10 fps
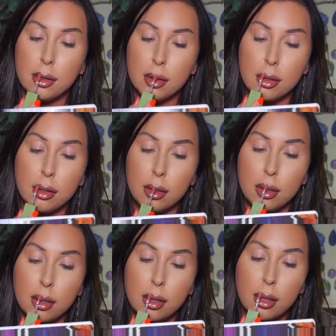
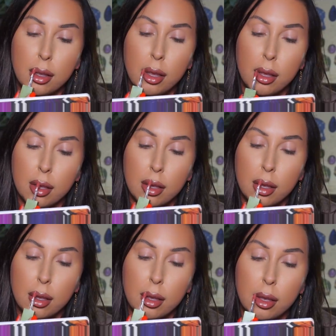
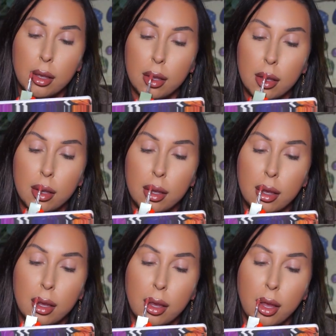
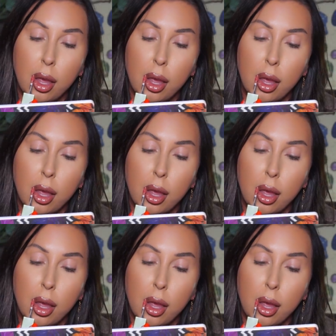Nothing is said.